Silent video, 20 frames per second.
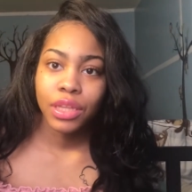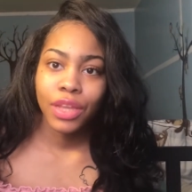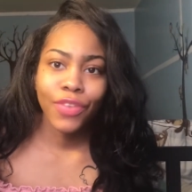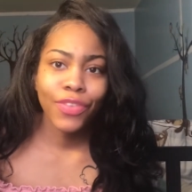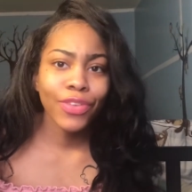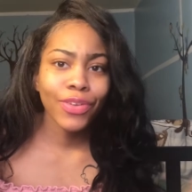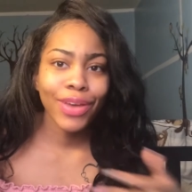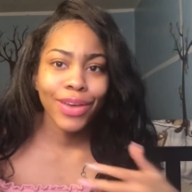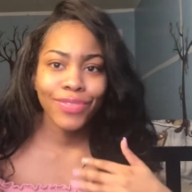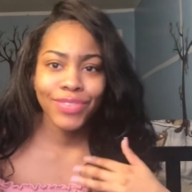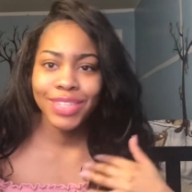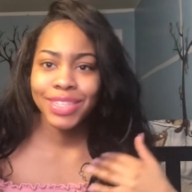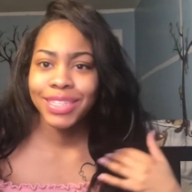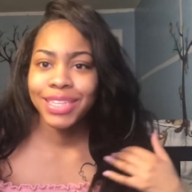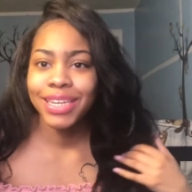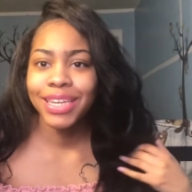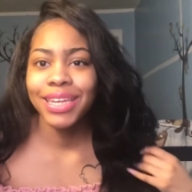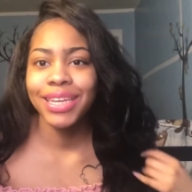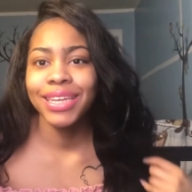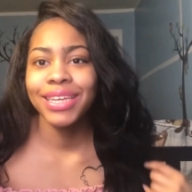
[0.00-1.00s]
If you ever
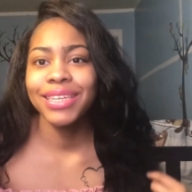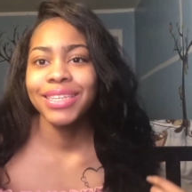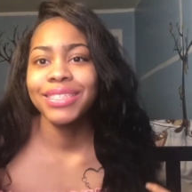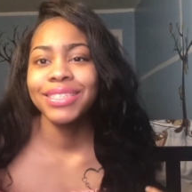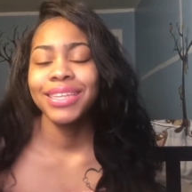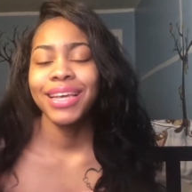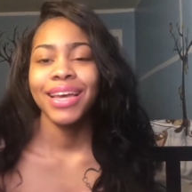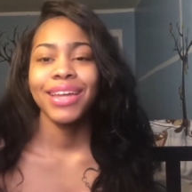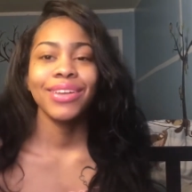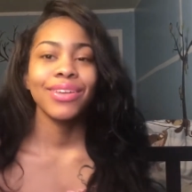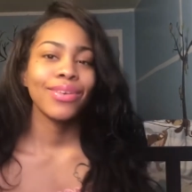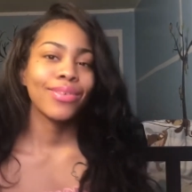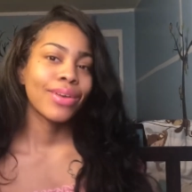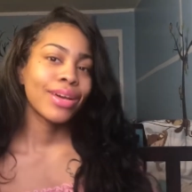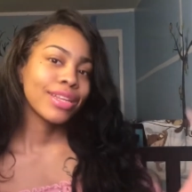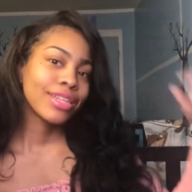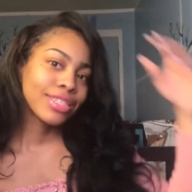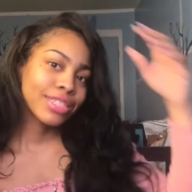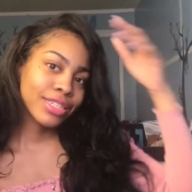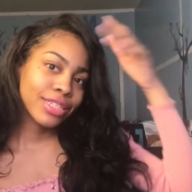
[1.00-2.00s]
see this, I know
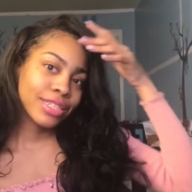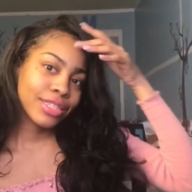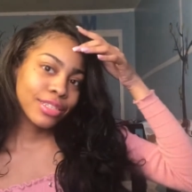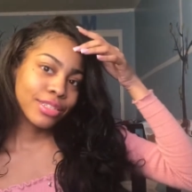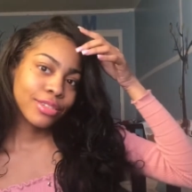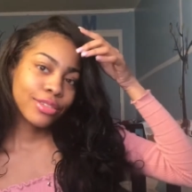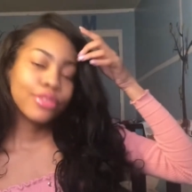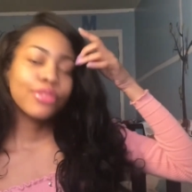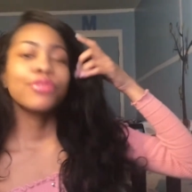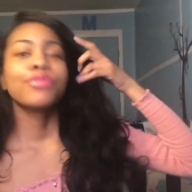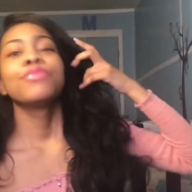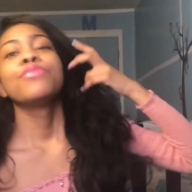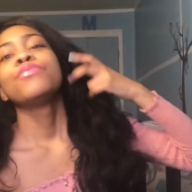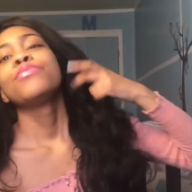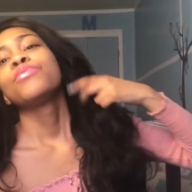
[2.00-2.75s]
I look good.